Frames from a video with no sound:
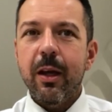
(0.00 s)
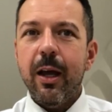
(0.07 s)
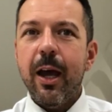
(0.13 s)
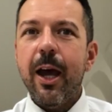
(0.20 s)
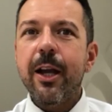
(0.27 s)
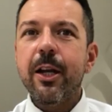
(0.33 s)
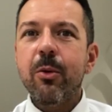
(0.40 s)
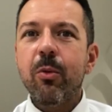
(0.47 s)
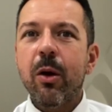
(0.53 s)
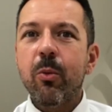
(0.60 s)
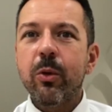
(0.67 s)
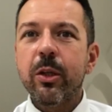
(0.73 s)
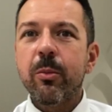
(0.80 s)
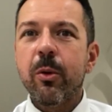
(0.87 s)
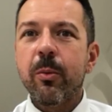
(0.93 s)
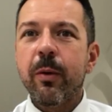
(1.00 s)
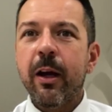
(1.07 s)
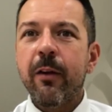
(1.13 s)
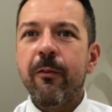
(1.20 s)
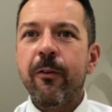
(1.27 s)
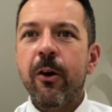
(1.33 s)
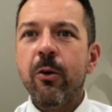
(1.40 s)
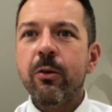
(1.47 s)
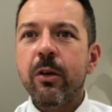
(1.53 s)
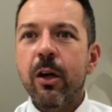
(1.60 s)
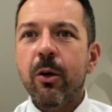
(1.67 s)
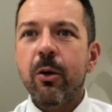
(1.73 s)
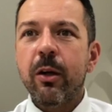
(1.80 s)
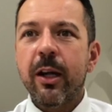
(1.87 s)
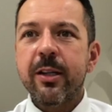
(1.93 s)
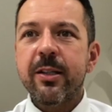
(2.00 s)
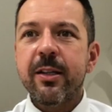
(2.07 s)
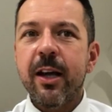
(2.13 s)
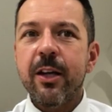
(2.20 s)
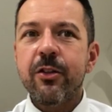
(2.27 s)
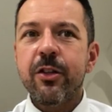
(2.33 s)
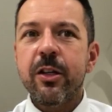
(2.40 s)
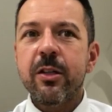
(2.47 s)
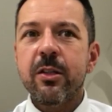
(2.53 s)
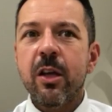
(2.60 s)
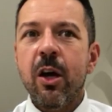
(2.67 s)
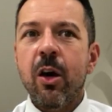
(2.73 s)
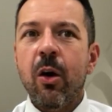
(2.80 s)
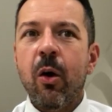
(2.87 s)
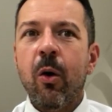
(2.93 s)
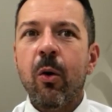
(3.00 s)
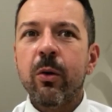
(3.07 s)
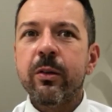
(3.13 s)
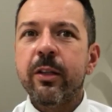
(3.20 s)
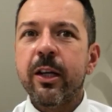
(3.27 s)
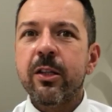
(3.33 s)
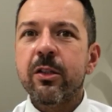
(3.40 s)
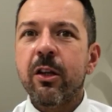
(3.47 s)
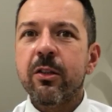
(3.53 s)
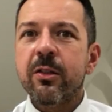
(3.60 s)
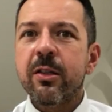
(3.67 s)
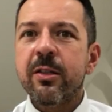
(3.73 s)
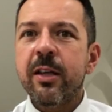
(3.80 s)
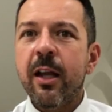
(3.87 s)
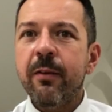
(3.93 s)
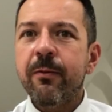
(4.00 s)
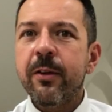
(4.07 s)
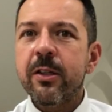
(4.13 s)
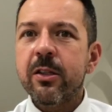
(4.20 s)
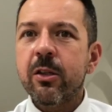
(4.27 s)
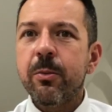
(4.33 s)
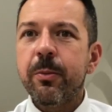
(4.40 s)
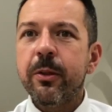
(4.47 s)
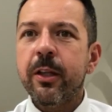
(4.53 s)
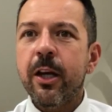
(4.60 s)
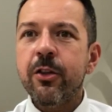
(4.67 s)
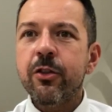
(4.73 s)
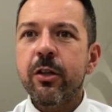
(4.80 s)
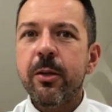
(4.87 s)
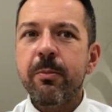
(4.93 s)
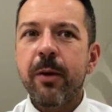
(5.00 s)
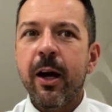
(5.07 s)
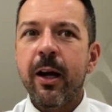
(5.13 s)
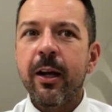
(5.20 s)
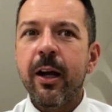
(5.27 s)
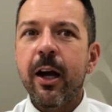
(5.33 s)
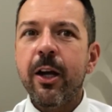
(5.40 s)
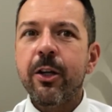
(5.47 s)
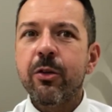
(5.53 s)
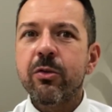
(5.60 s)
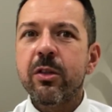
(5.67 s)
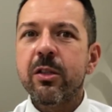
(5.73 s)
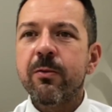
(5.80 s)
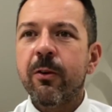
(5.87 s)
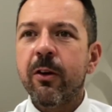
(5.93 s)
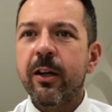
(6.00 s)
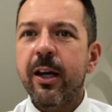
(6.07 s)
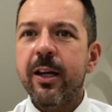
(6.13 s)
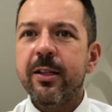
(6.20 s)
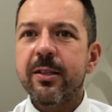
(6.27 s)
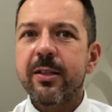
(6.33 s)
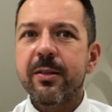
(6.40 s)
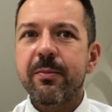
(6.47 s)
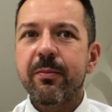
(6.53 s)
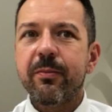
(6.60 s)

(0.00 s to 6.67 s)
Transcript: Anyone with a mobile phone who likes gadgets or takes lots of selfies could potentially buy and use this phone case.